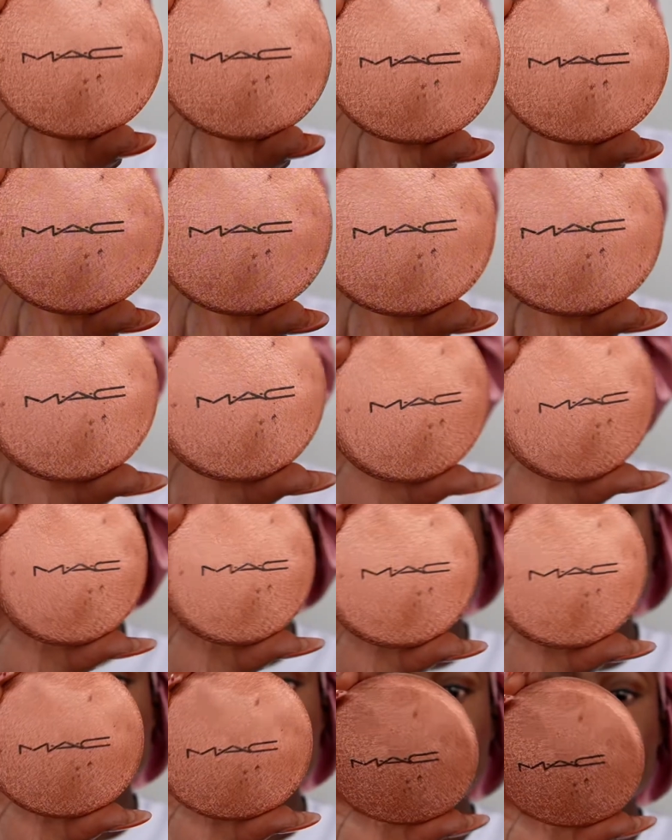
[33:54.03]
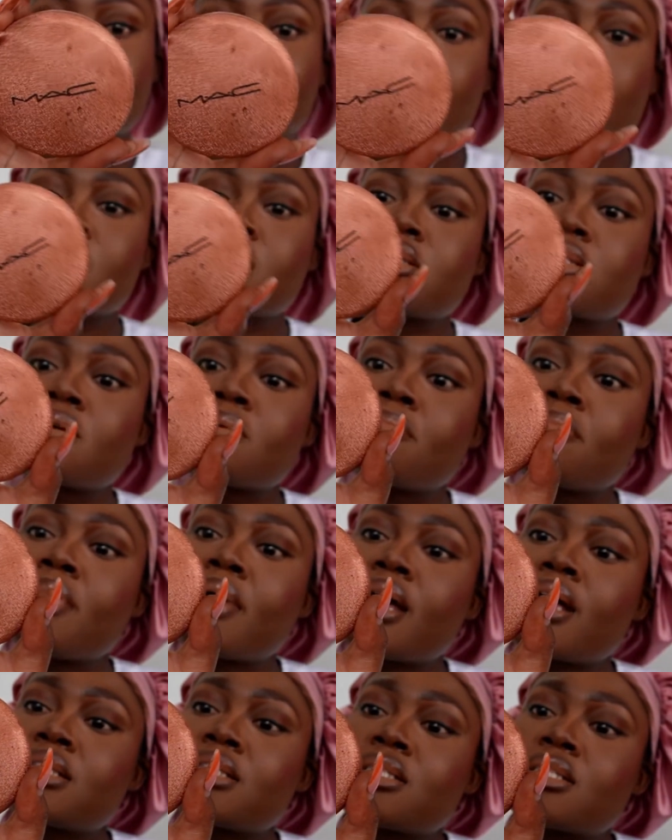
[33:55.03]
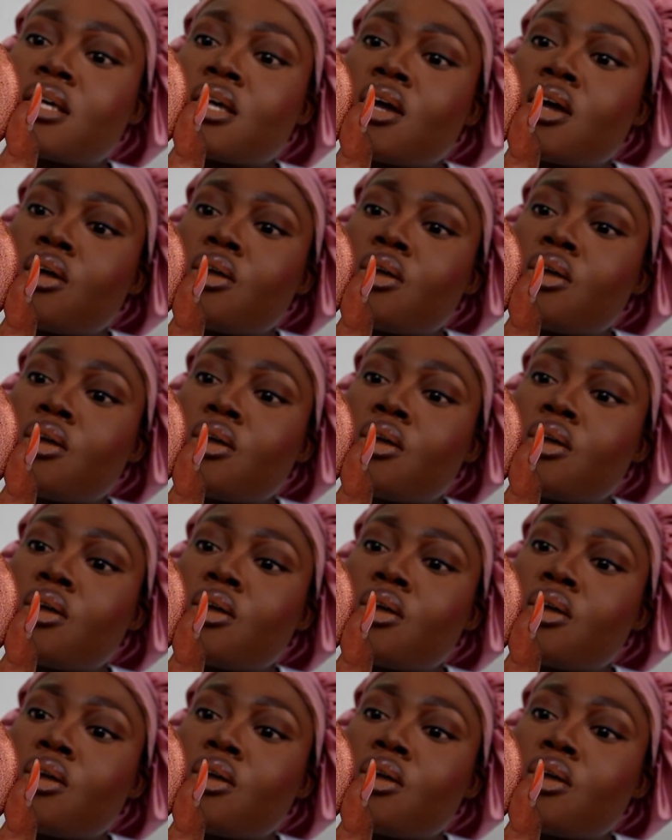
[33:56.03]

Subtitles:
powder. It's the Matte